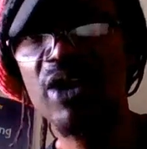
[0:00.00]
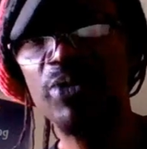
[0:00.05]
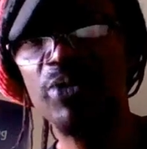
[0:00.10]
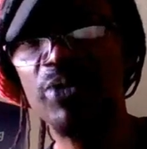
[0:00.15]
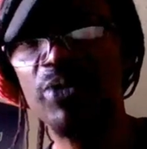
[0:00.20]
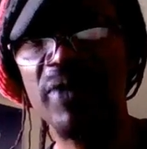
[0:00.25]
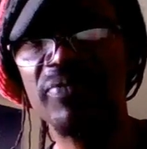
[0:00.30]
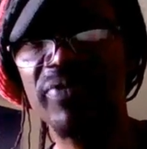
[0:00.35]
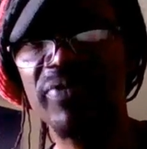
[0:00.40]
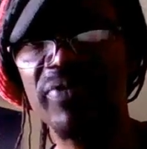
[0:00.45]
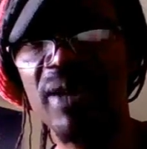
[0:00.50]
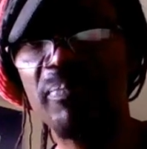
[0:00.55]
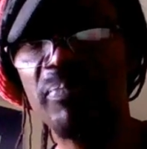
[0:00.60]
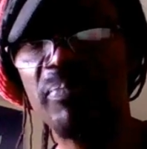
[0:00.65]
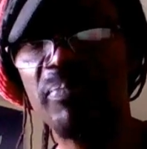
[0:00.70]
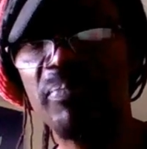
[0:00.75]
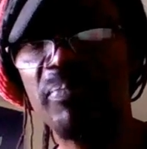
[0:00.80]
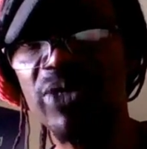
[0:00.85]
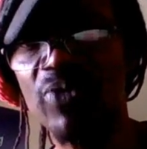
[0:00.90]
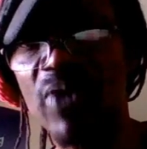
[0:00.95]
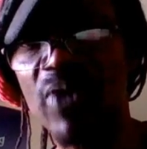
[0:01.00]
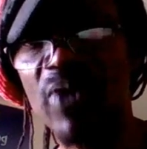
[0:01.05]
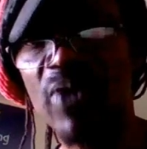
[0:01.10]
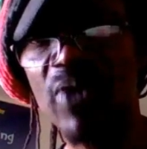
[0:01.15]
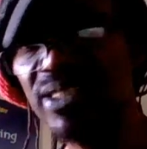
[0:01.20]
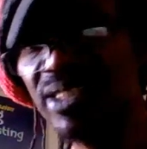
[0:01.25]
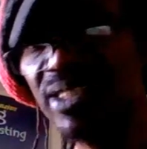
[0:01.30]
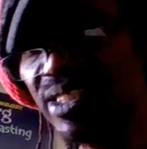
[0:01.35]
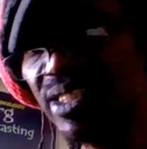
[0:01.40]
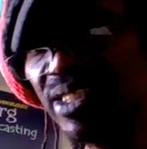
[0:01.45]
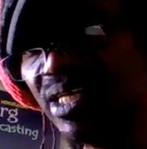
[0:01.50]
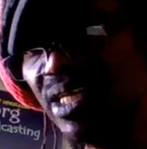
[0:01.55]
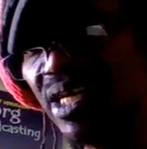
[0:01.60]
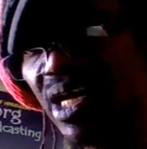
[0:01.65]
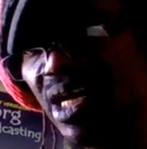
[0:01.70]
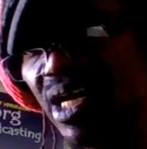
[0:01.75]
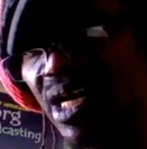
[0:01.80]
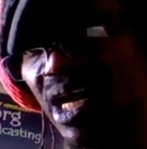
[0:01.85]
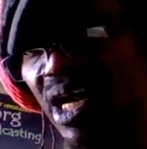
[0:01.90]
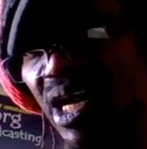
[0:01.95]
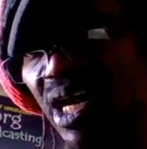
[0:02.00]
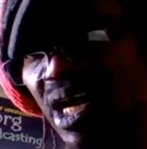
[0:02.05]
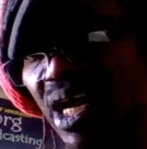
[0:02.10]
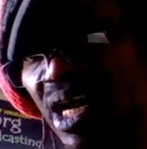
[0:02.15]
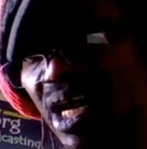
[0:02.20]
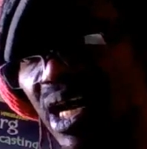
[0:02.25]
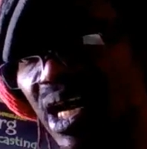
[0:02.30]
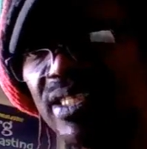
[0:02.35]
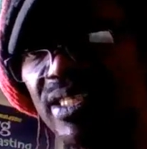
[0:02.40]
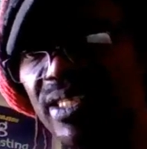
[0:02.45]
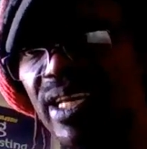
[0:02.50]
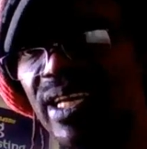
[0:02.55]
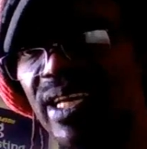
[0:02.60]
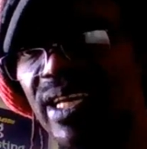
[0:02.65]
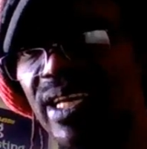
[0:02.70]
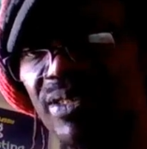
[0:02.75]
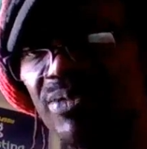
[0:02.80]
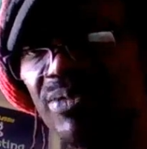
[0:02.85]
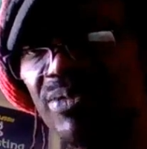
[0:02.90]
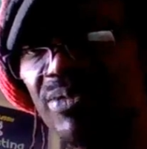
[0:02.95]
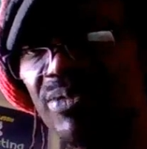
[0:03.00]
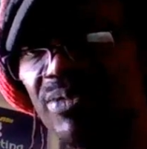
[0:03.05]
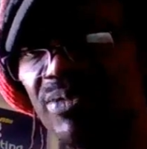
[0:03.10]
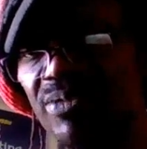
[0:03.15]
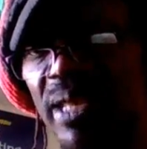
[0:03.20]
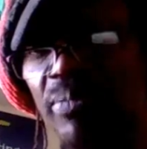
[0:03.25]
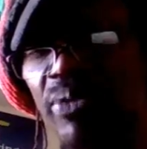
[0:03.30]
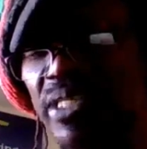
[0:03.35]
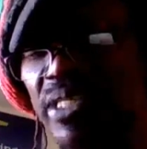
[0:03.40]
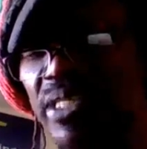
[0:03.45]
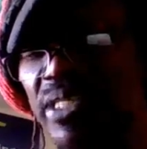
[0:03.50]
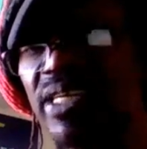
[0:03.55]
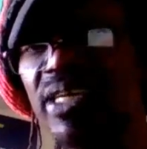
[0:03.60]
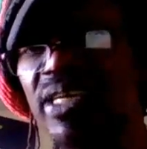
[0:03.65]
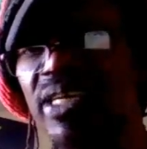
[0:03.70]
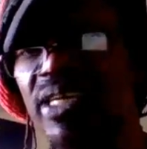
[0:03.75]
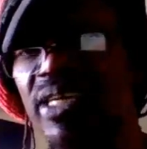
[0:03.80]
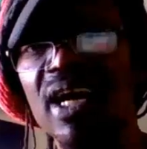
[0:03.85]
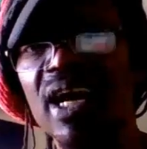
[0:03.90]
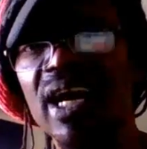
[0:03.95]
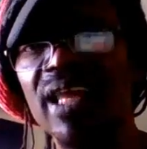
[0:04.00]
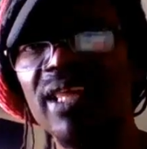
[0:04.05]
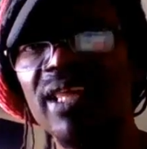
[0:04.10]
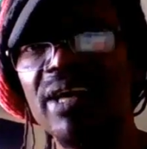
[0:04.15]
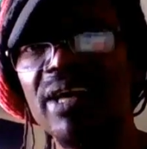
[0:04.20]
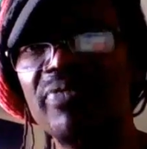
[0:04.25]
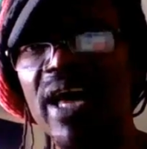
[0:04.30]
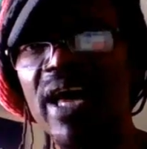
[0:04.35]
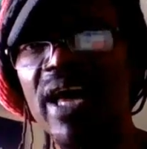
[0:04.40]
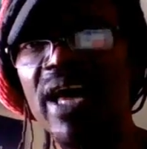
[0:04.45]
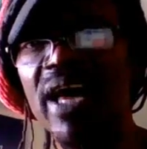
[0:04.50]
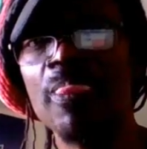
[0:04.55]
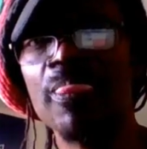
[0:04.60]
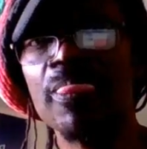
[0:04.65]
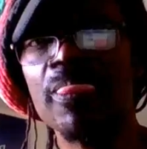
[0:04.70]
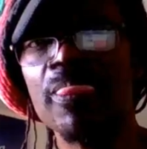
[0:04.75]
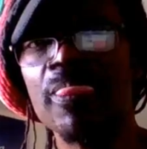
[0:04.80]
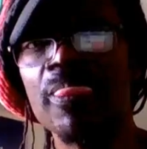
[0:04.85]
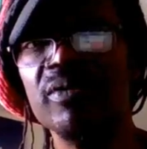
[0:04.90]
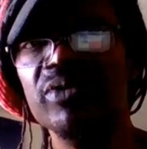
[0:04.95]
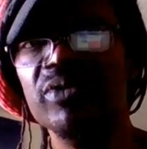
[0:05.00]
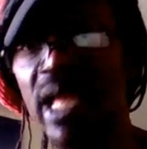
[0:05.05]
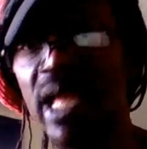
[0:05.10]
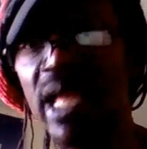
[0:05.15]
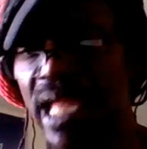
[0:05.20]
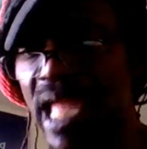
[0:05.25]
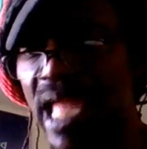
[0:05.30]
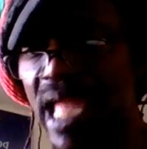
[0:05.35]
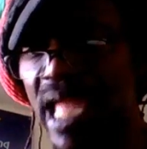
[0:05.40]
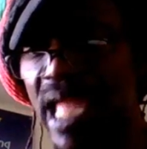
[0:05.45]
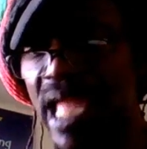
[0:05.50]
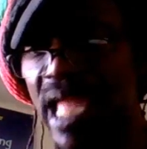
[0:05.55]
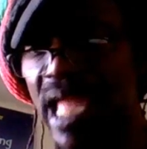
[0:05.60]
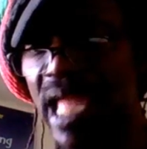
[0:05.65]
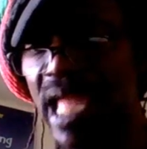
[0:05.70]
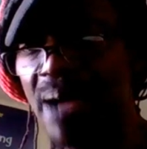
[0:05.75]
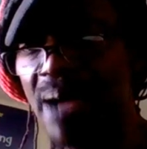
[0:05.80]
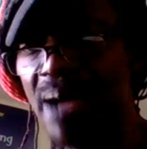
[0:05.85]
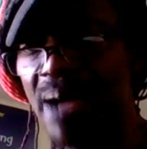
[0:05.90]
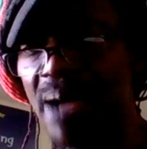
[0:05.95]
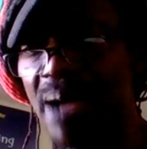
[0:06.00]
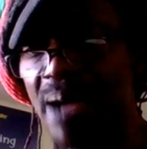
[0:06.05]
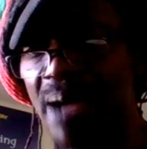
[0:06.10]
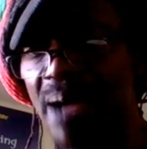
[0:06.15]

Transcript: group out there, Pussy Riot. Yes, it's rioting pussy. I love that. They can't be grabbed.